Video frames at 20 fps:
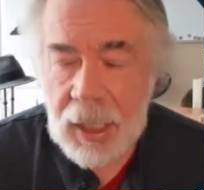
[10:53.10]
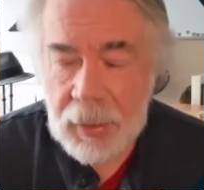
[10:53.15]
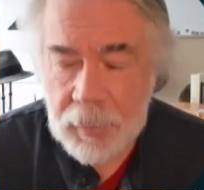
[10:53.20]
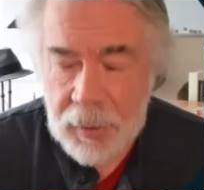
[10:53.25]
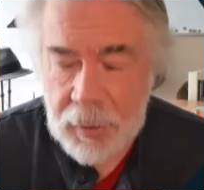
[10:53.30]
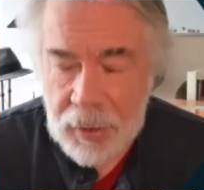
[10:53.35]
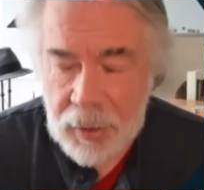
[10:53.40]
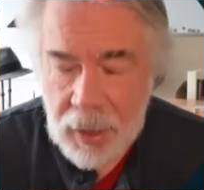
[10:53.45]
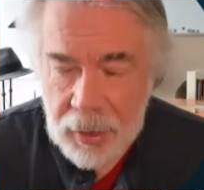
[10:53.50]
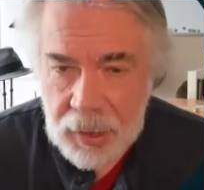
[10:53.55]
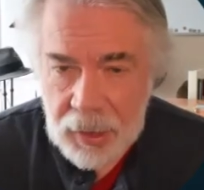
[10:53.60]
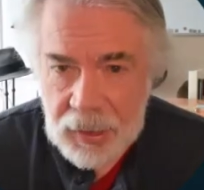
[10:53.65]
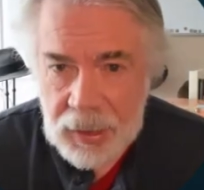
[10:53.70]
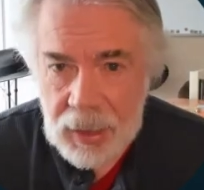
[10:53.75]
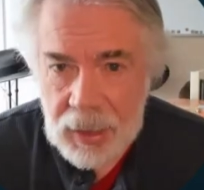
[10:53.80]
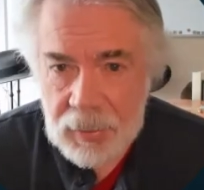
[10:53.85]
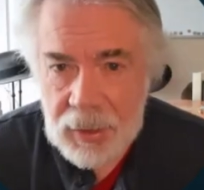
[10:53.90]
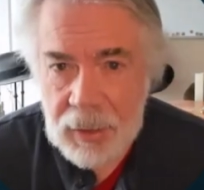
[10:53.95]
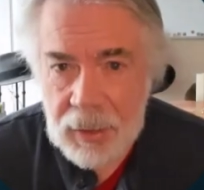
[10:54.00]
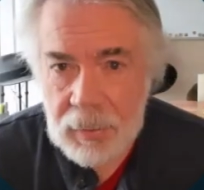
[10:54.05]
with all the
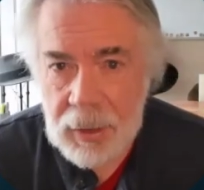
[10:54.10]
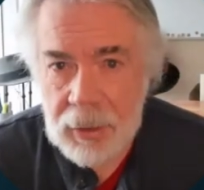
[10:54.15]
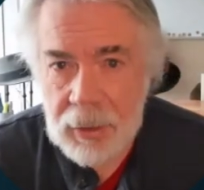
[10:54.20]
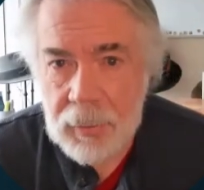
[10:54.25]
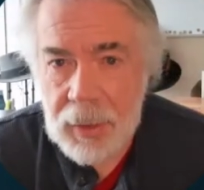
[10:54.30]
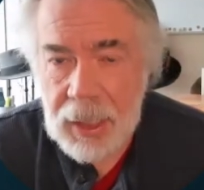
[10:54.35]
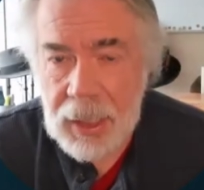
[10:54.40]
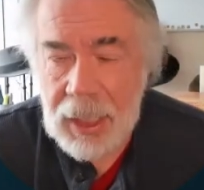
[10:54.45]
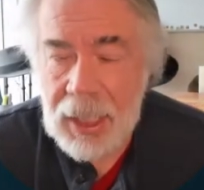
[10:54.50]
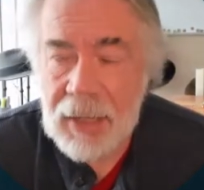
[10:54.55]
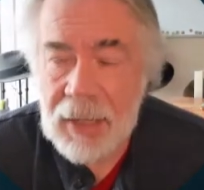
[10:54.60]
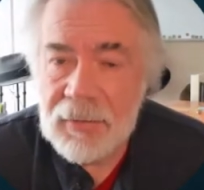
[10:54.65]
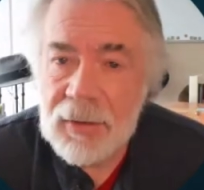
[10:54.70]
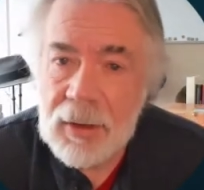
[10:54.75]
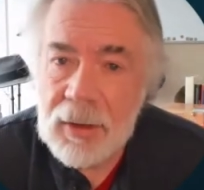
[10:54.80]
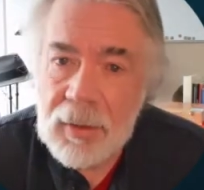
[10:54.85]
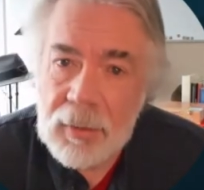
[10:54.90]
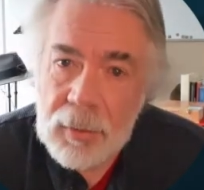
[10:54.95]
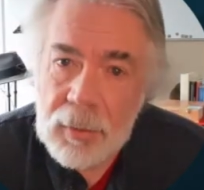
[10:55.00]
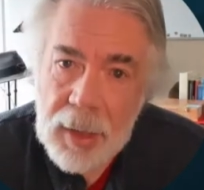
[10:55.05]
steps in between. If
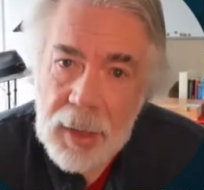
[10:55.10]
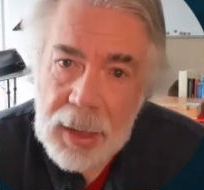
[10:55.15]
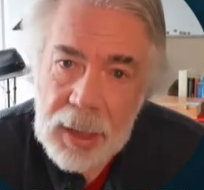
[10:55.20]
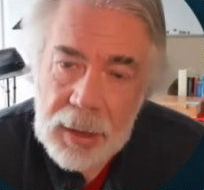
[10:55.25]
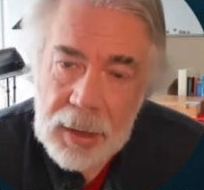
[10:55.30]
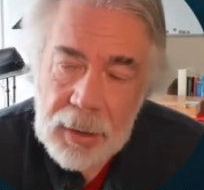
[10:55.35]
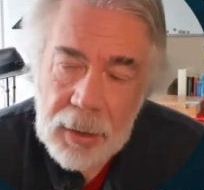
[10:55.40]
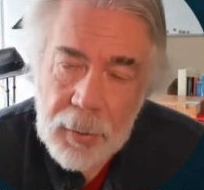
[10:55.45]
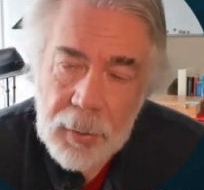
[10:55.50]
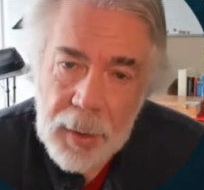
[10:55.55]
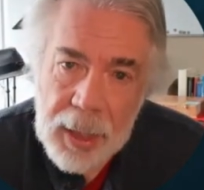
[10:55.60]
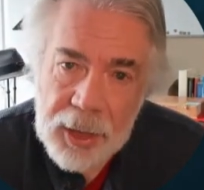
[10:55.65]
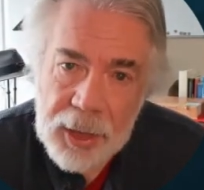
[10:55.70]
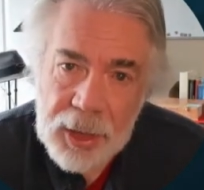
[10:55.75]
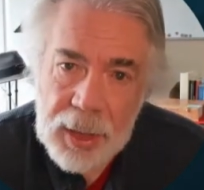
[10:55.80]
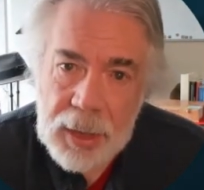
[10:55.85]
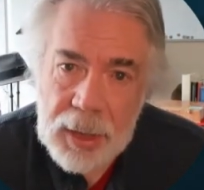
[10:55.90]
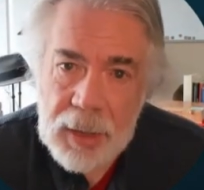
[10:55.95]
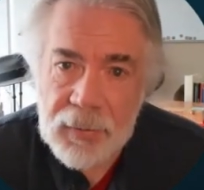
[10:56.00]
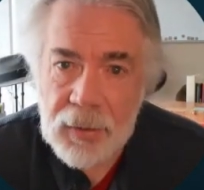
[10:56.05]
you run into
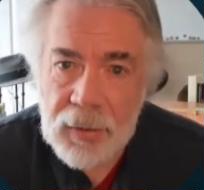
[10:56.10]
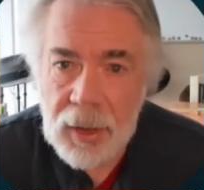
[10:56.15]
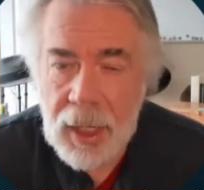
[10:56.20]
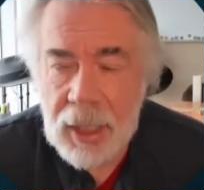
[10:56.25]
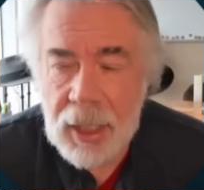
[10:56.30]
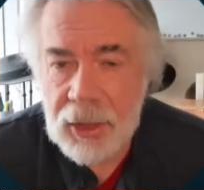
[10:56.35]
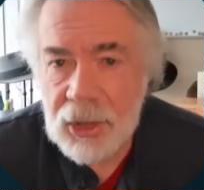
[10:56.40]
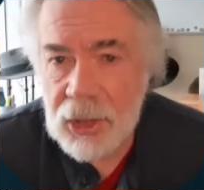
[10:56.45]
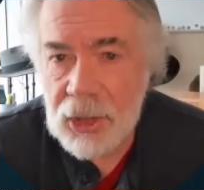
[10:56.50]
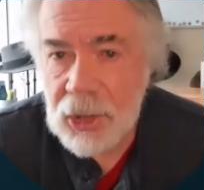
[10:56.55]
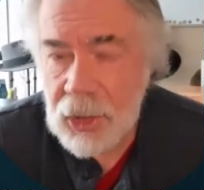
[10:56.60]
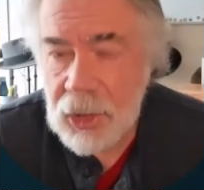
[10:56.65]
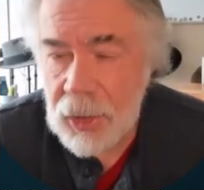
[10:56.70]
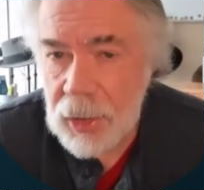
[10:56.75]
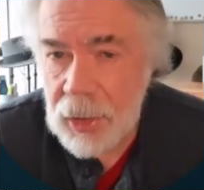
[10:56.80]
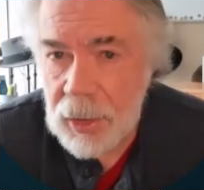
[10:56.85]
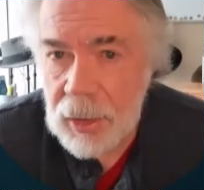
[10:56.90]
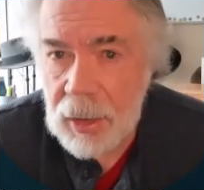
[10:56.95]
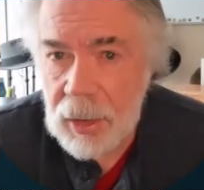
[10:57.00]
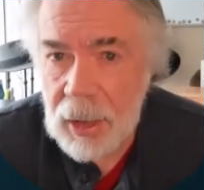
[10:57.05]
questions, if you're not
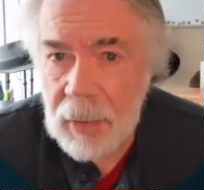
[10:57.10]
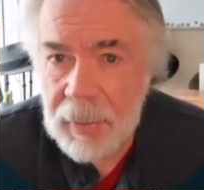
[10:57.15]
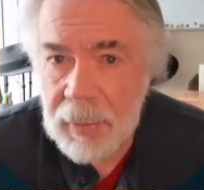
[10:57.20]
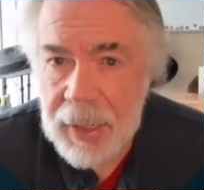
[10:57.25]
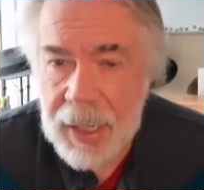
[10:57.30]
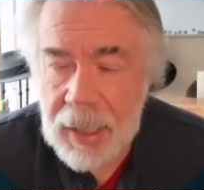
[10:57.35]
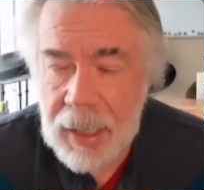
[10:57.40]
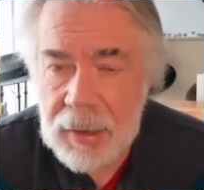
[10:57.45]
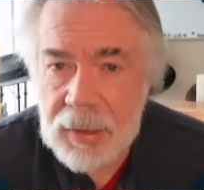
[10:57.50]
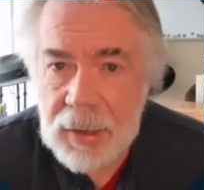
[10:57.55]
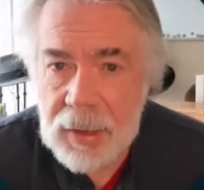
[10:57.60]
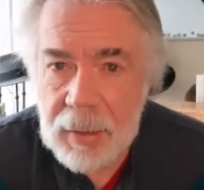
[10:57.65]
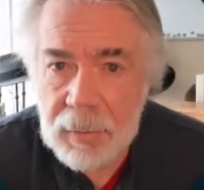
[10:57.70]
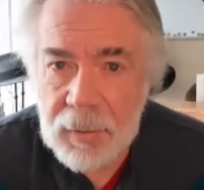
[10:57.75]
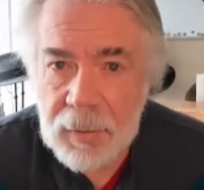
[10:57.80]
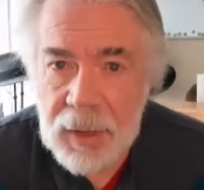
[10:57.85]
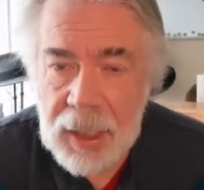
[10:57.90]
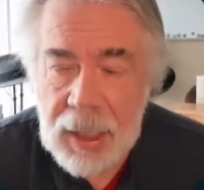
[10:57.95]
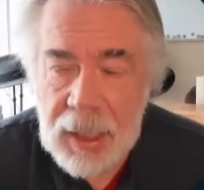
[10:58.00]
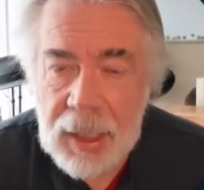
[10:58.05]
sure about
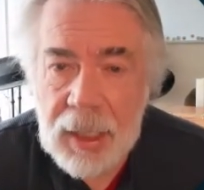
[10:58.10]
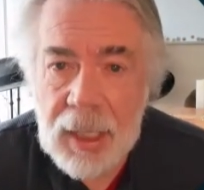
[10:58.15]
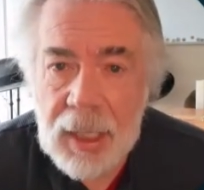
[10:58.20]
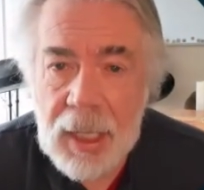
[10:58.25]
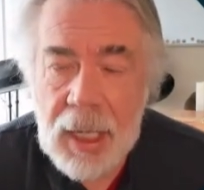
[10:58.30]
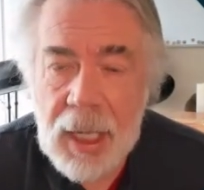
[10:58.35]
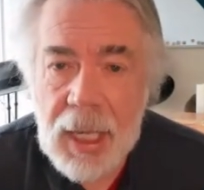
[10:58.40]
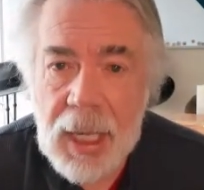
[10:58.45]
something